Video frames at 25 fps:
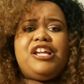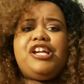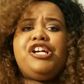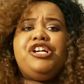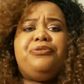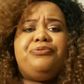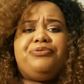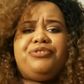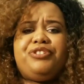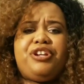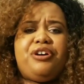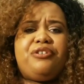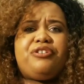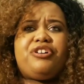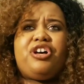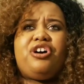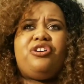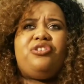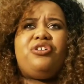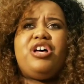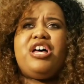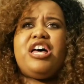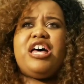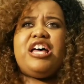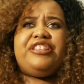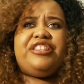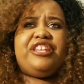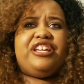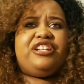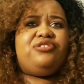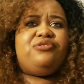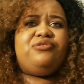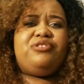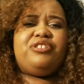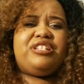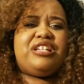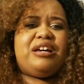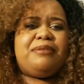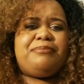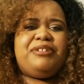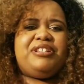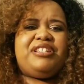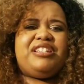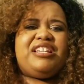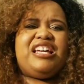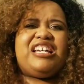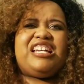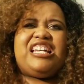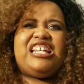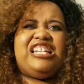it was a no-go. They'll do the tummy
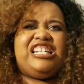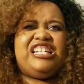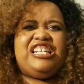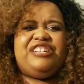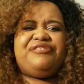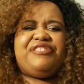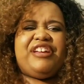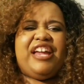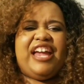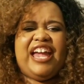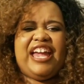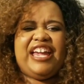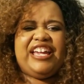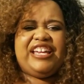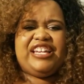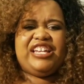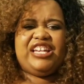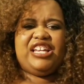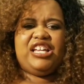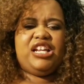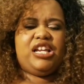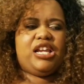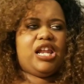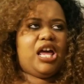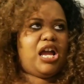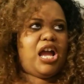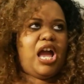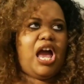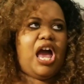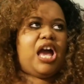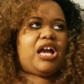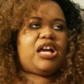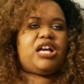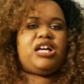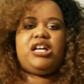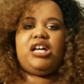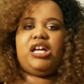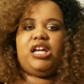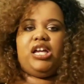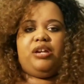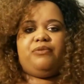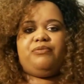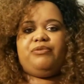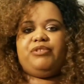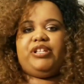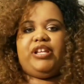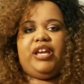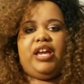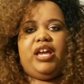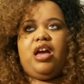tuck and leave you hanging. Like, I couldn't
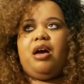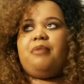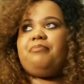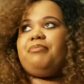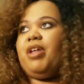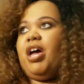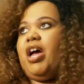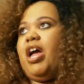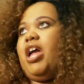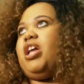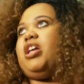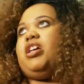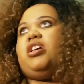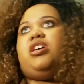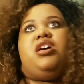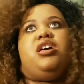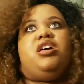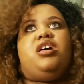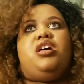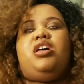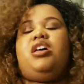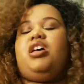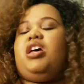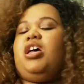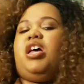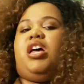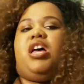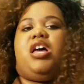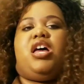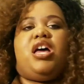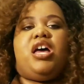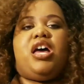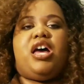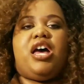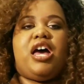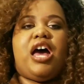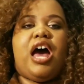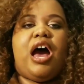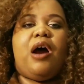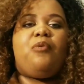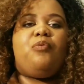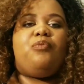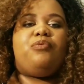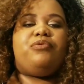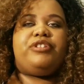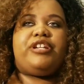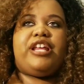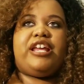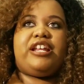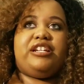with that. I'm like,
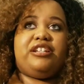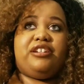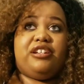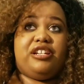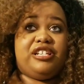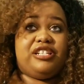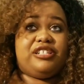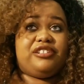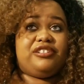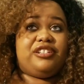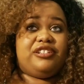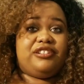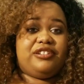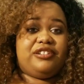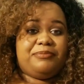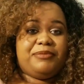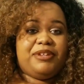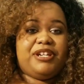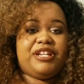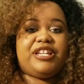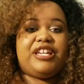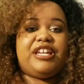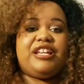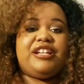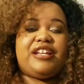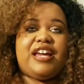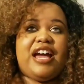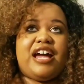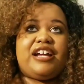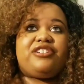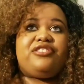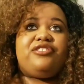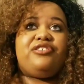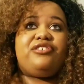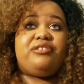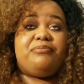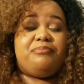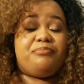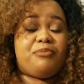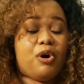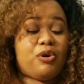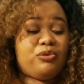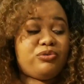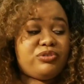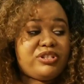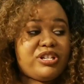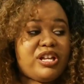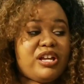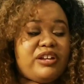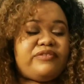the Dominican doctors,
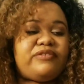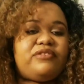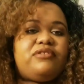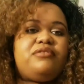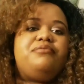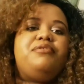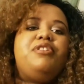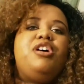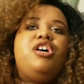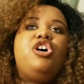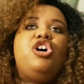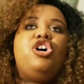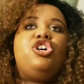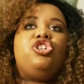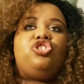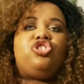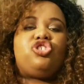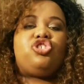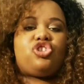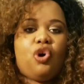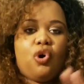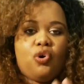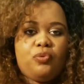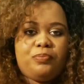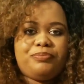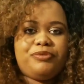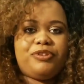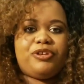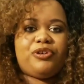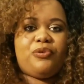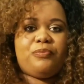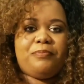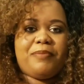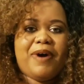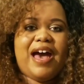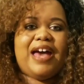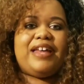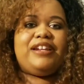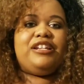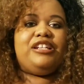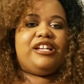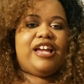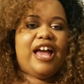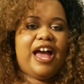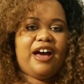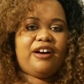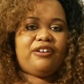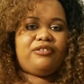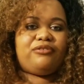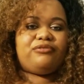most of them, scope your body
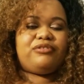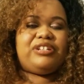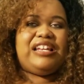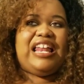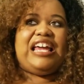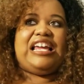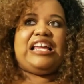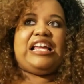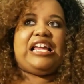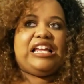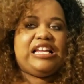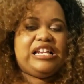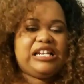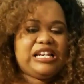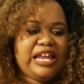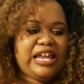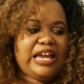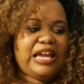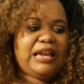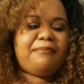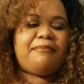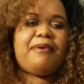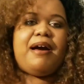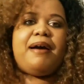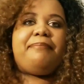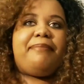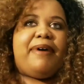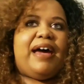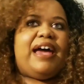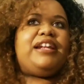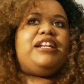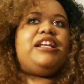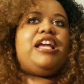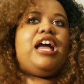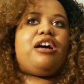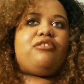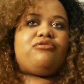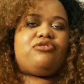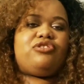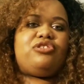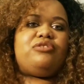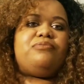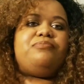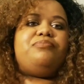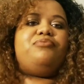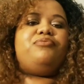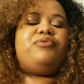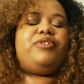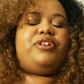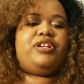out. Like, he laid my body out to the
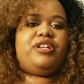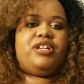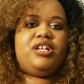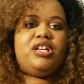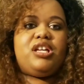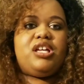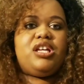point